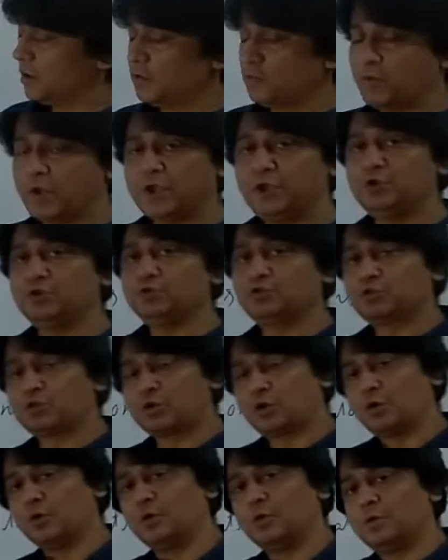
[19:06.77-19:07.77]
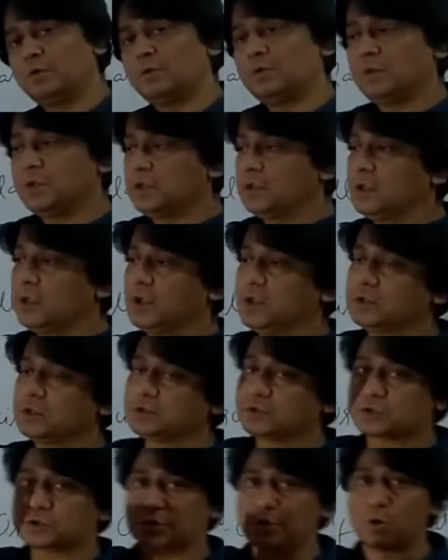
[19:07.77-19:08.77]
When you throw a
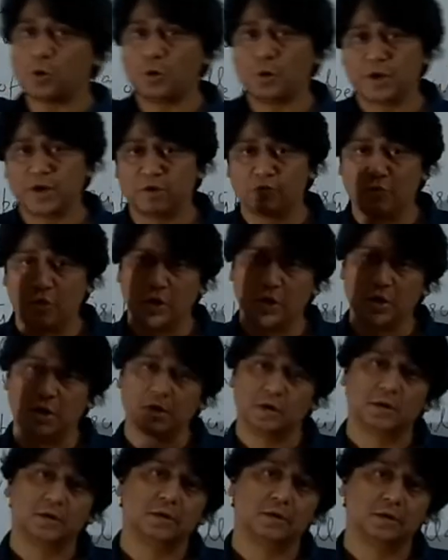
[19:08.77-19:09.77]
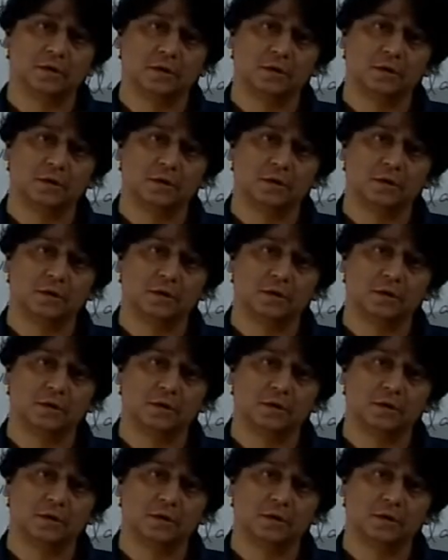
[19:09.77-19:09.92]
stone in water,